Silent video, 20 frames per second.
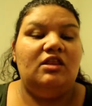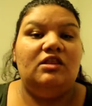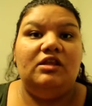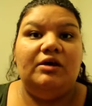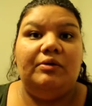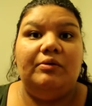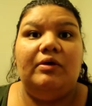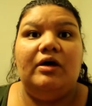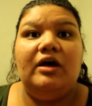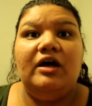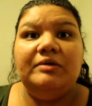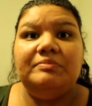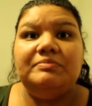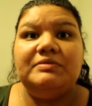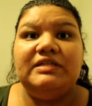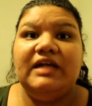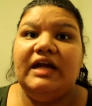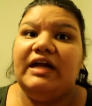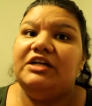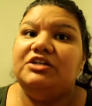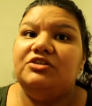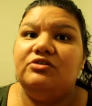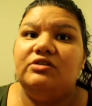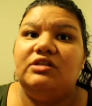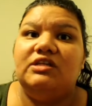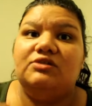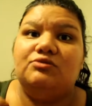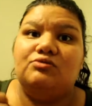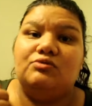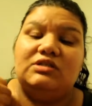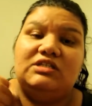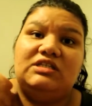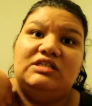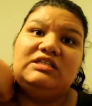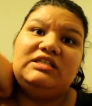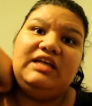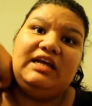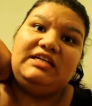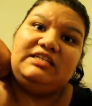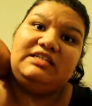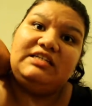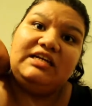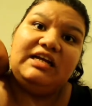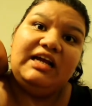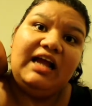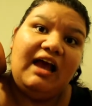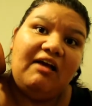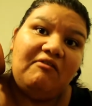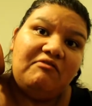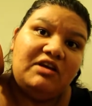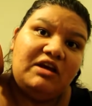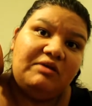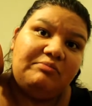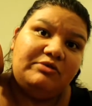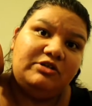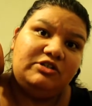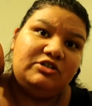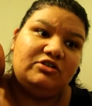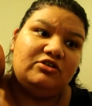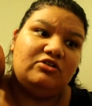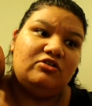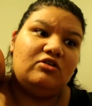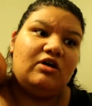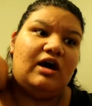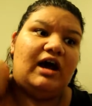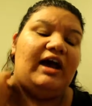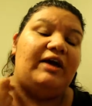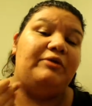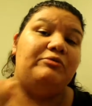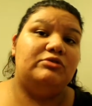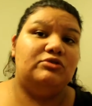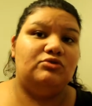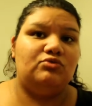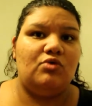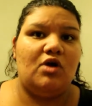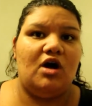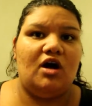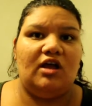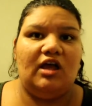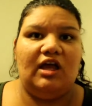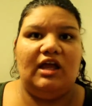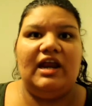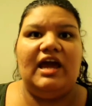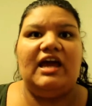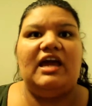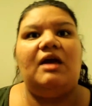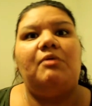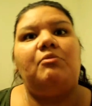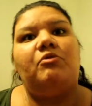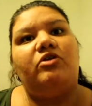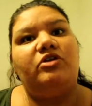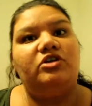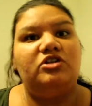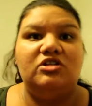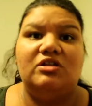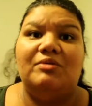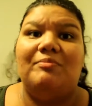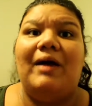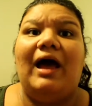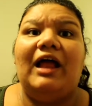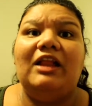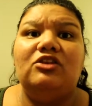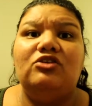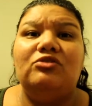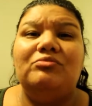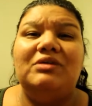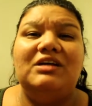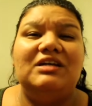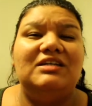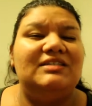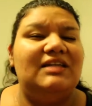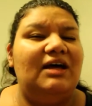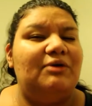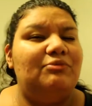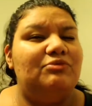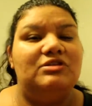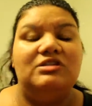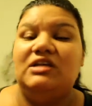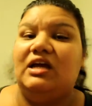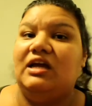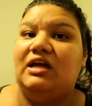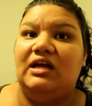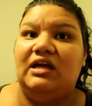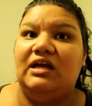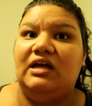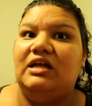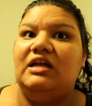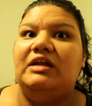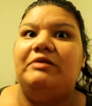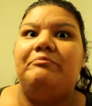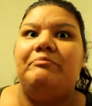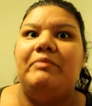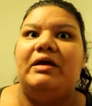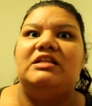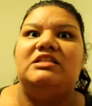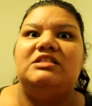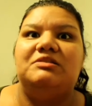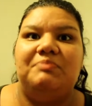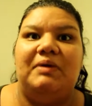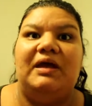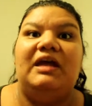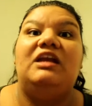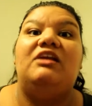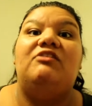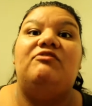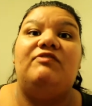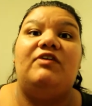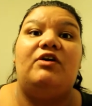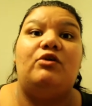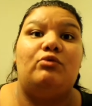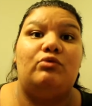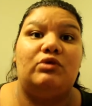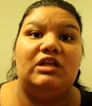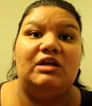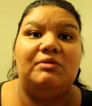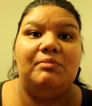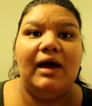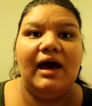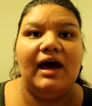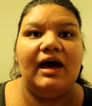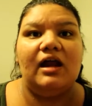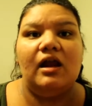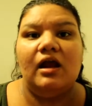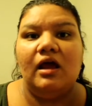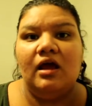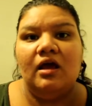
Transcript: The upside to this was, since I didn't have an epidural, I was walking. I kept going to the bathroom because I was like in immense pain. It felt really bad.